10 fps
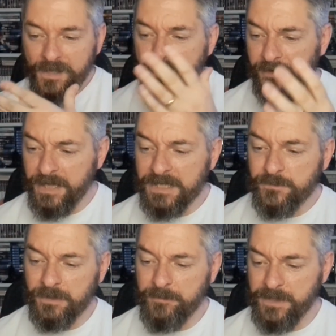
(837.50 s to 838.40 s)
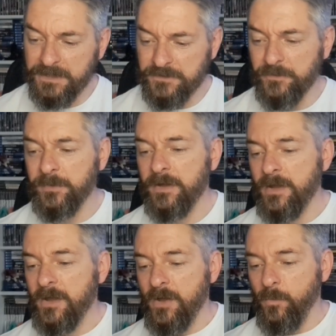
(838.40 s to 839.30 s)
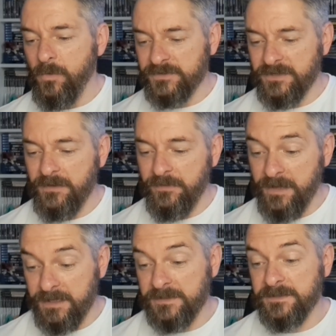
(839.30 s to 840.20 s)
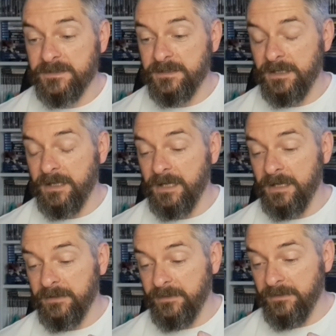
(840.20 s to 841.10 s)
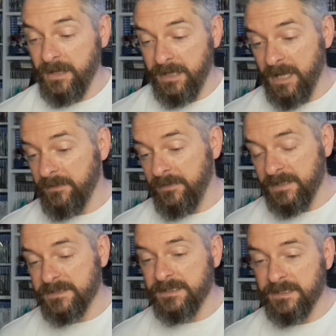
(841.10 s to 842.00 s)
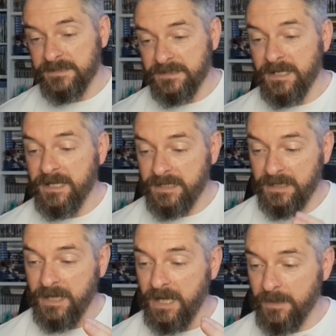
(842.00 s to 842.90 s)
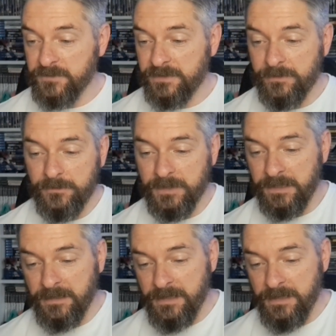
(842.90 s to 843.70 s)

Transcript: The next one I picked up was this, and again, this is in absolutely